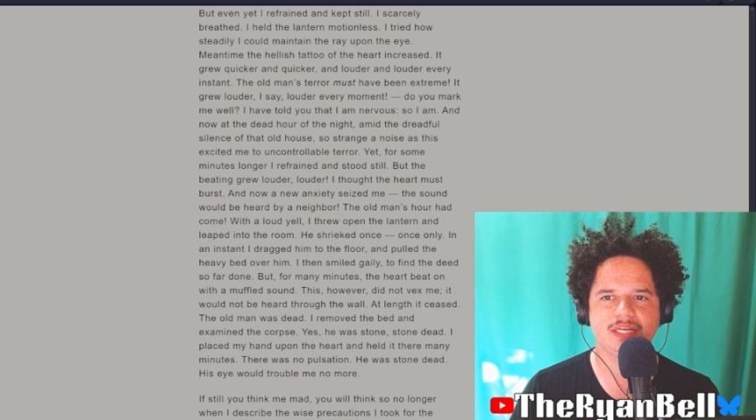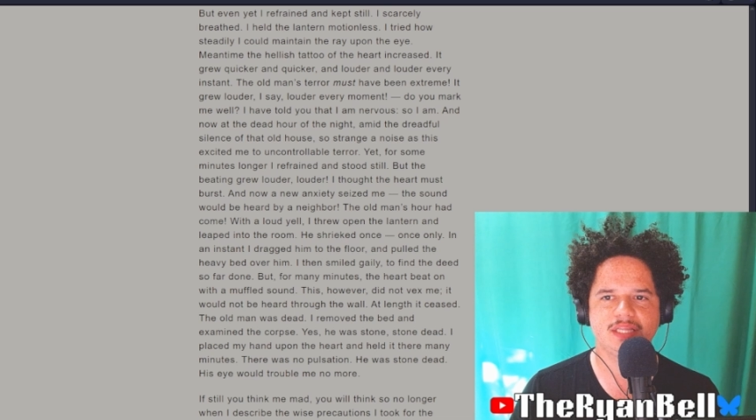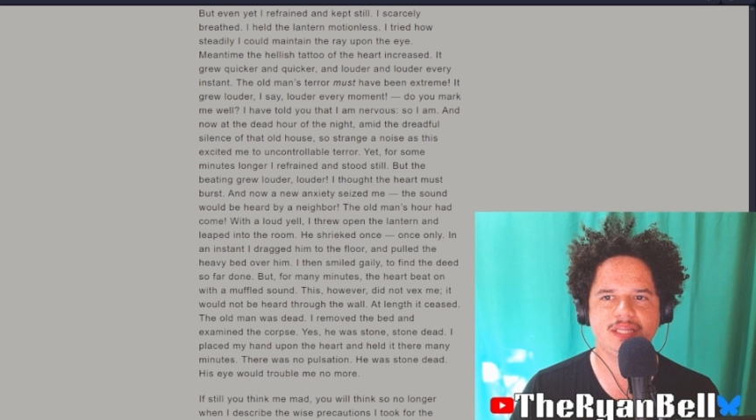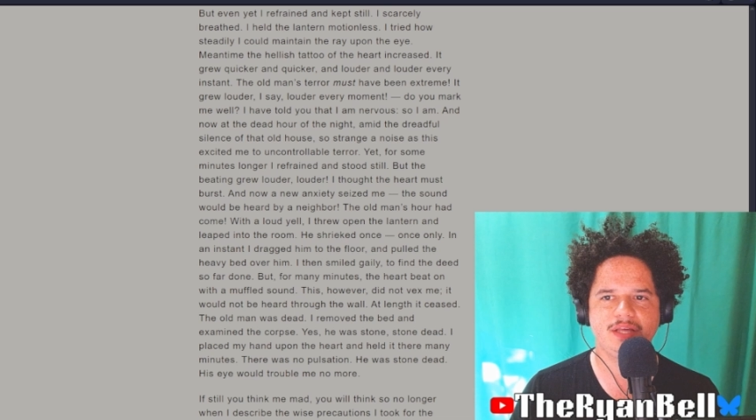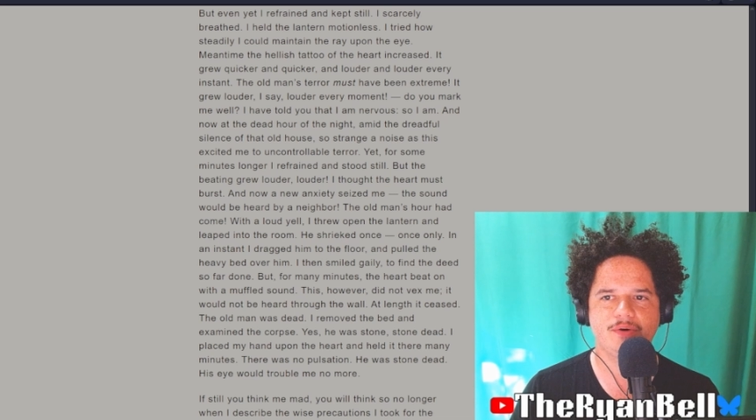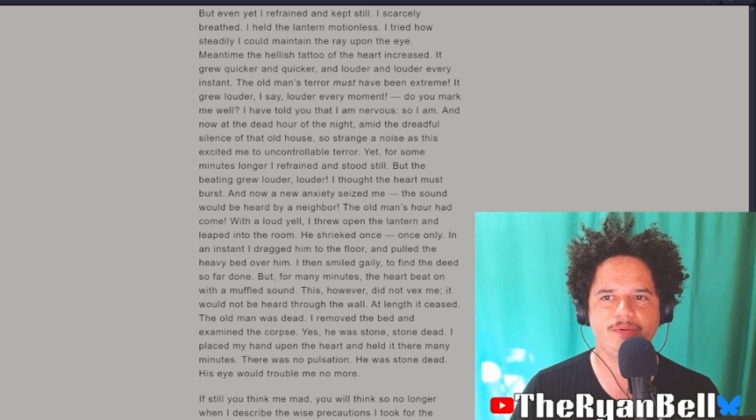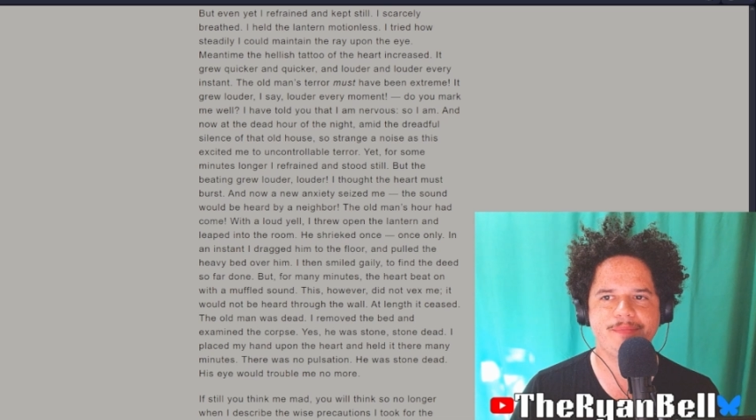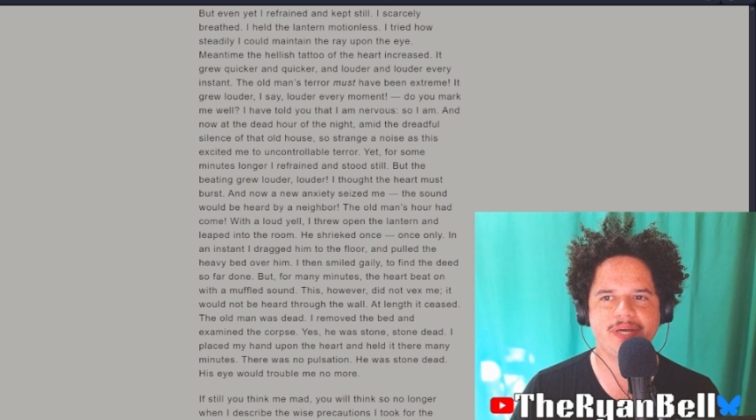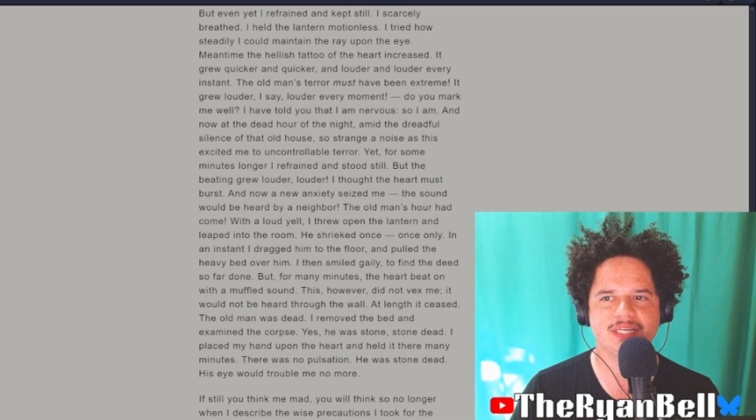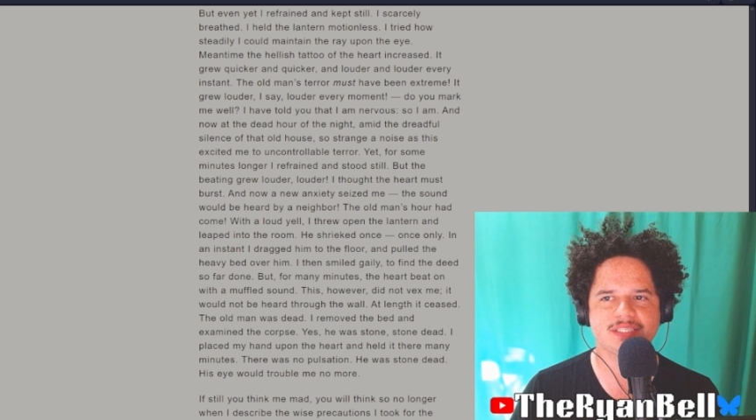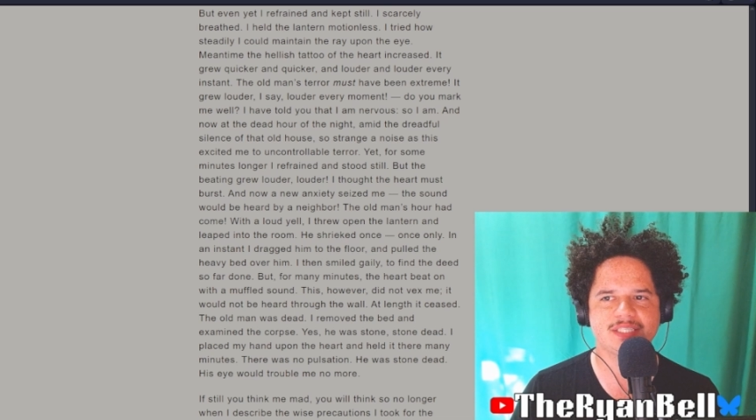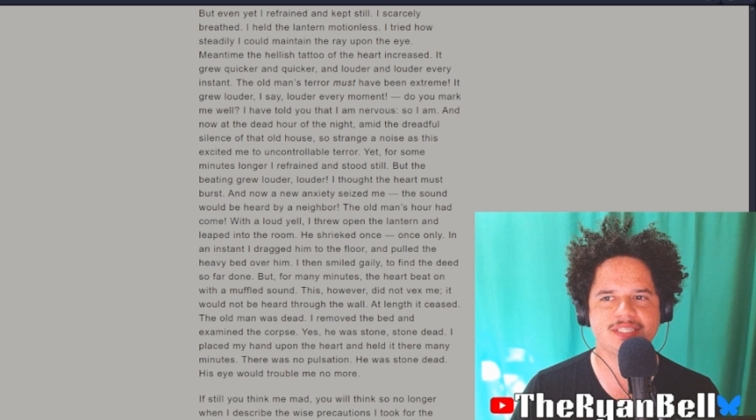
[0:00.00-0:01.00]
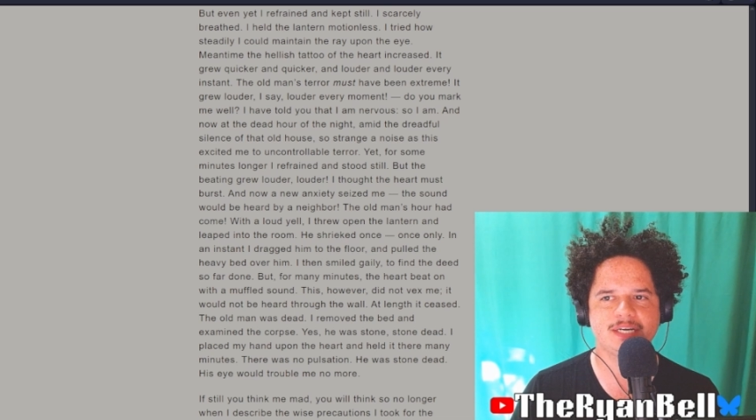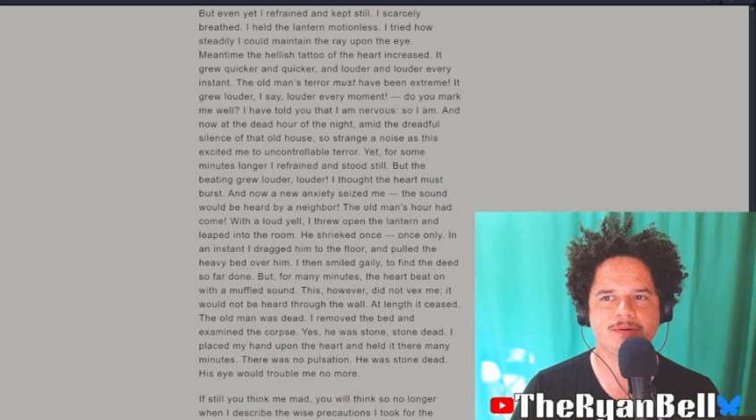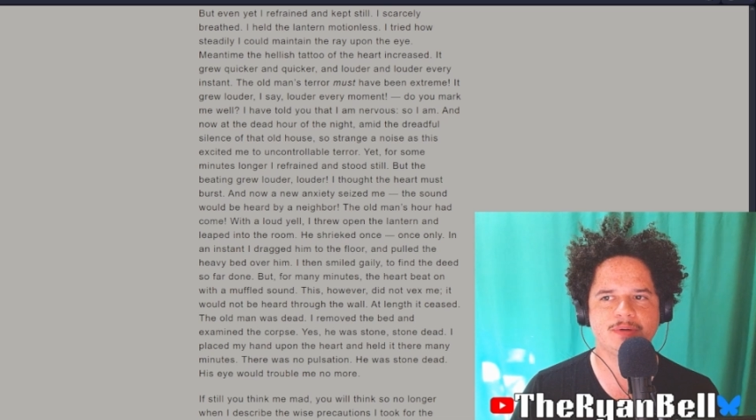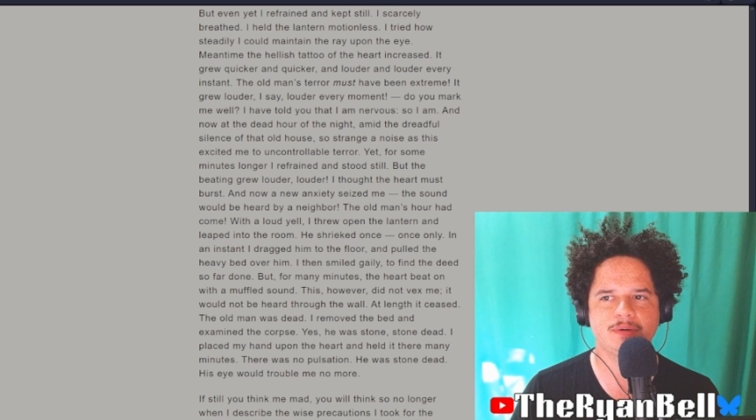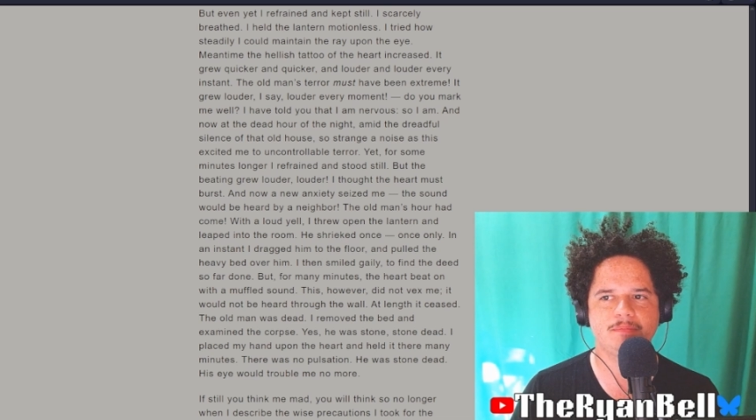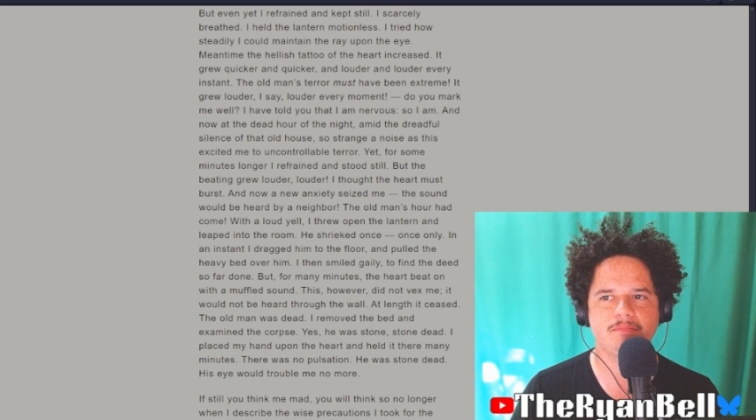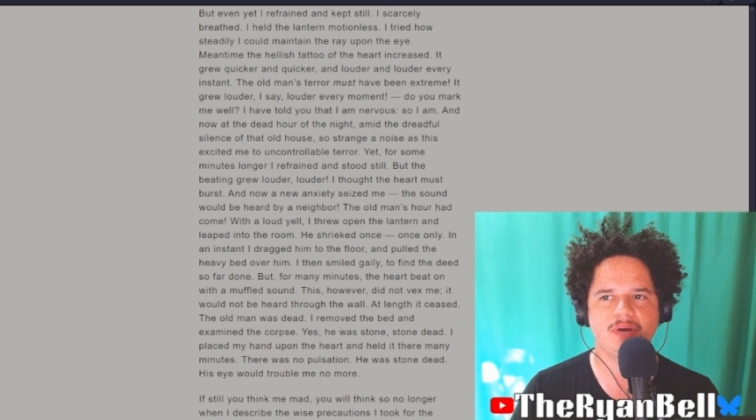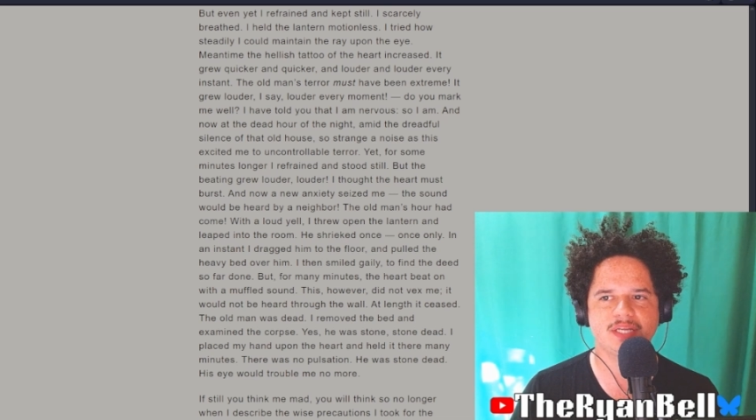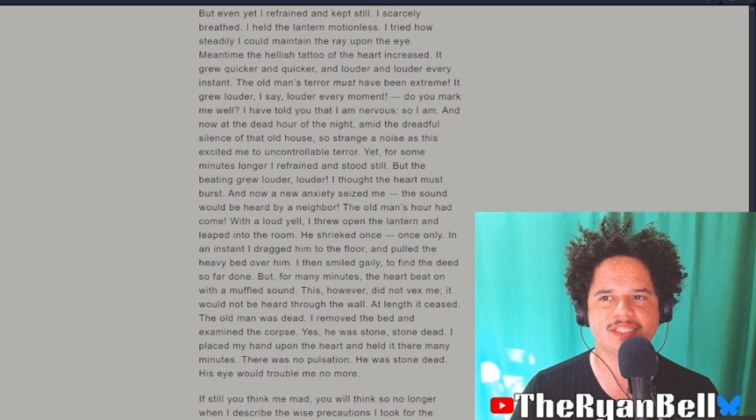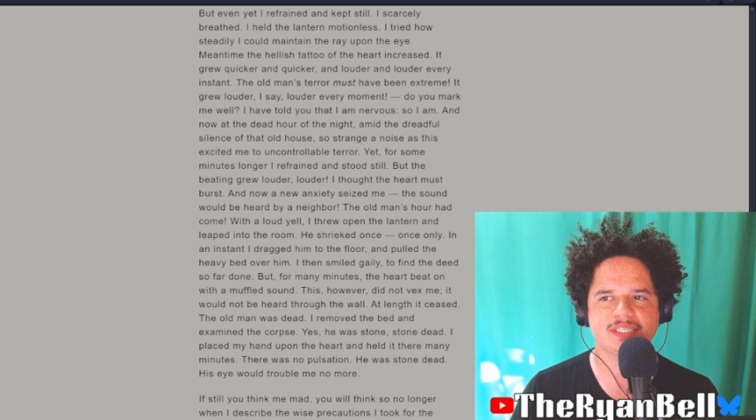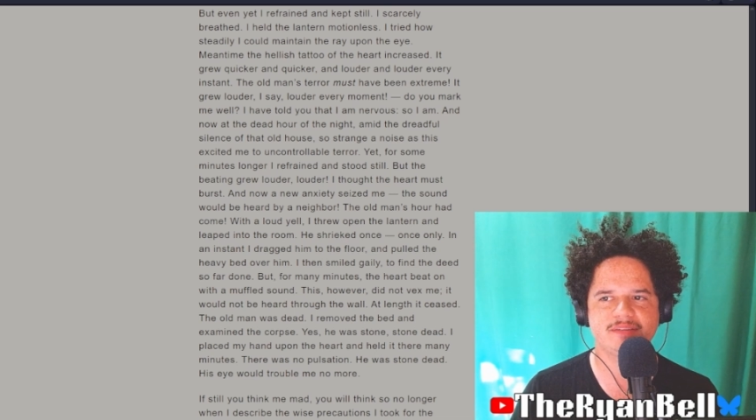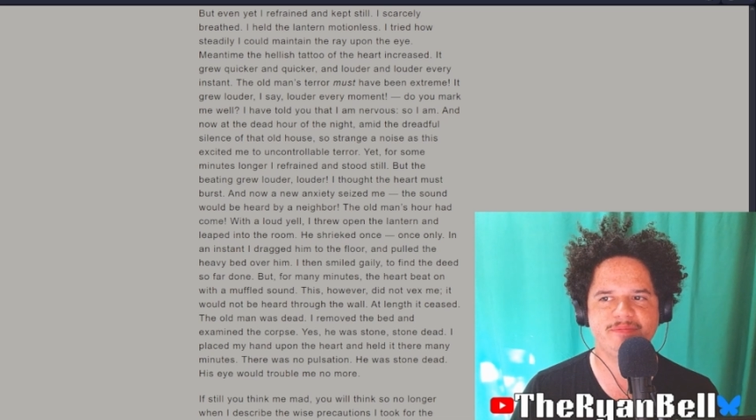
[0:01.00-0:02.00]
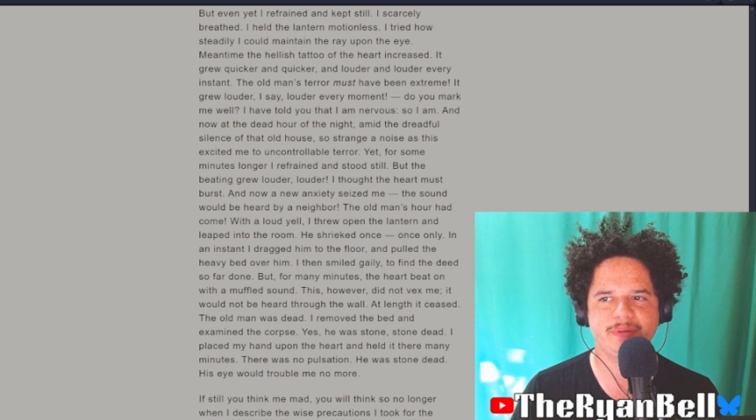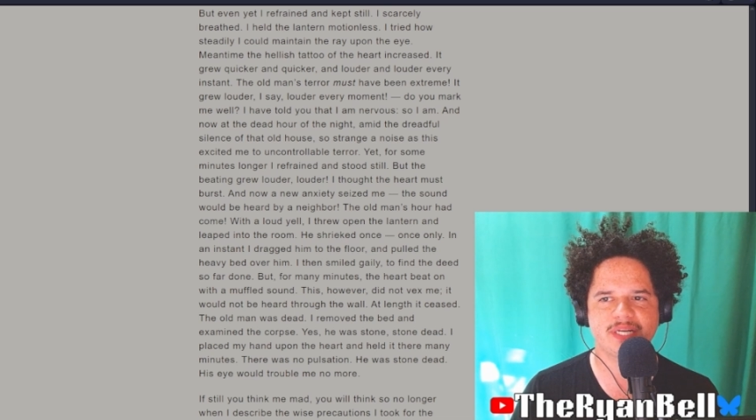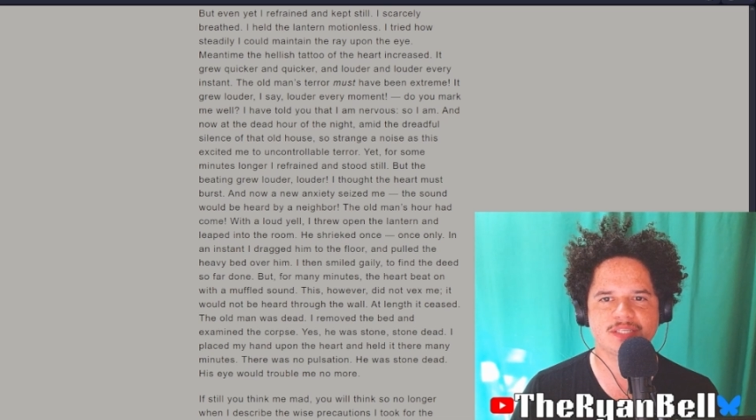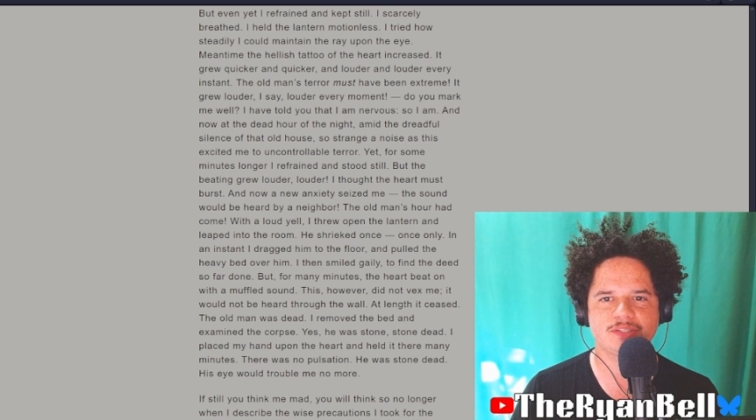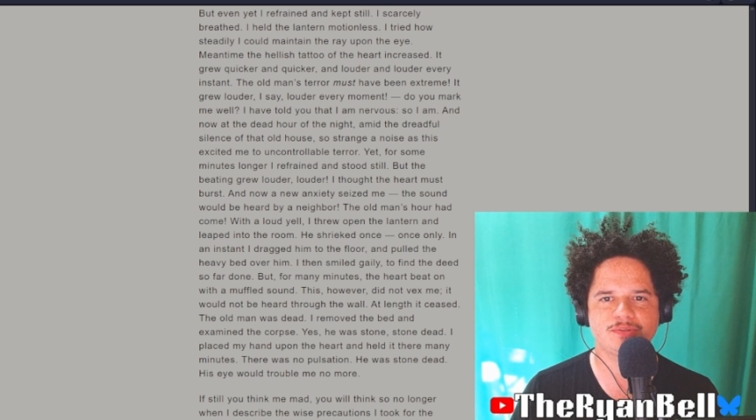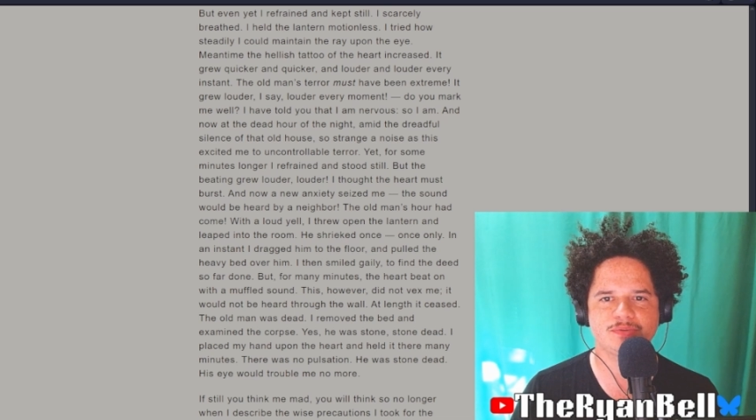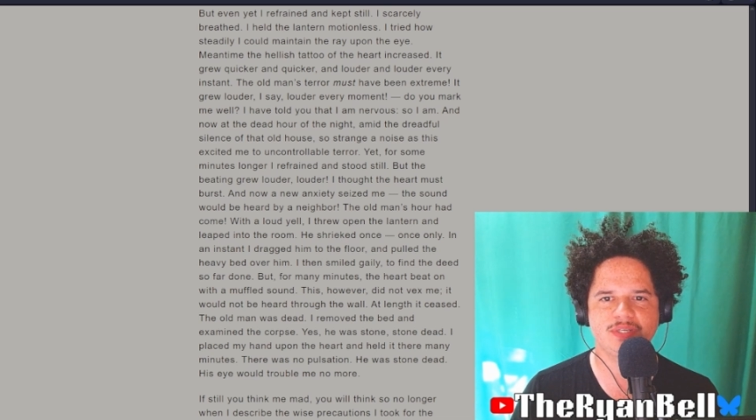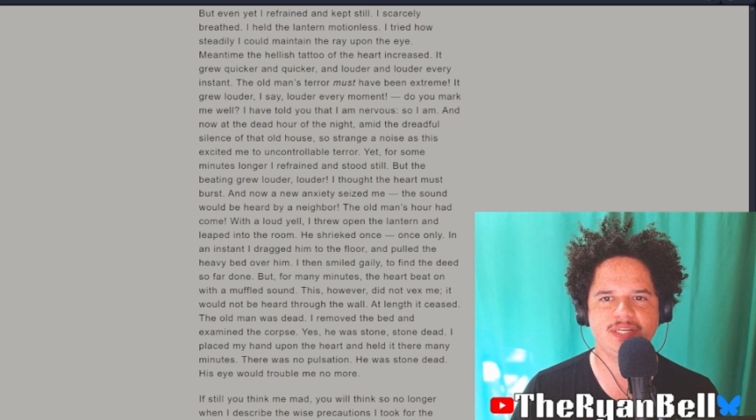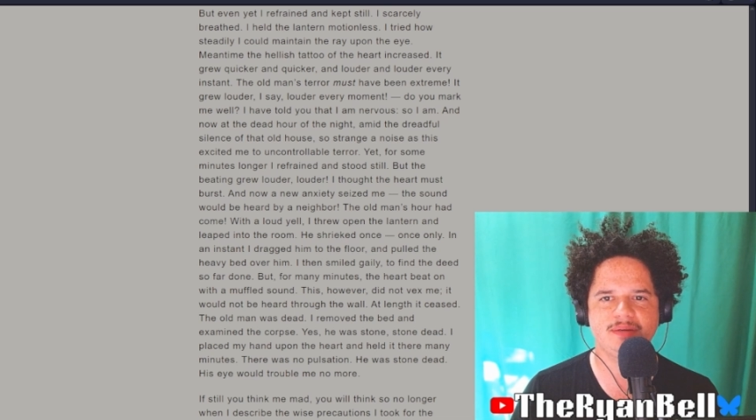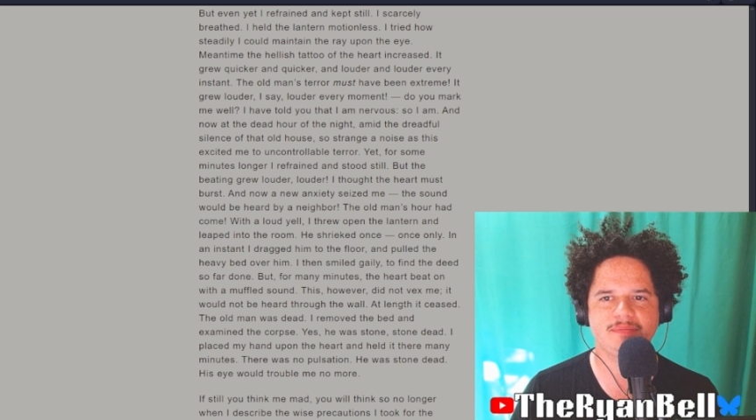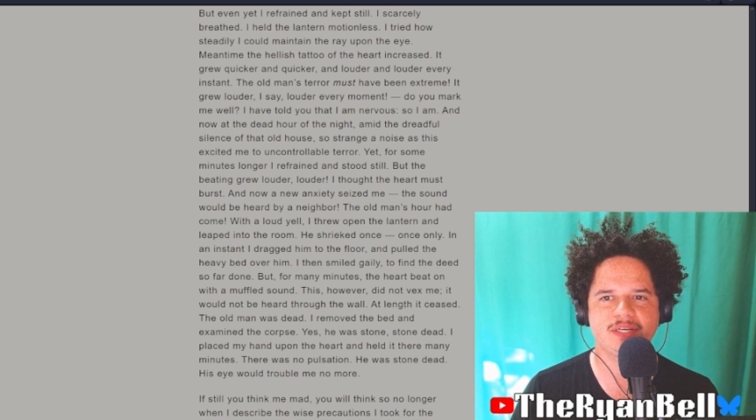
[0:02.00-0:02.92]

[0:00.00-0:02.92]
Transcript: The old man's terror must have been extreme.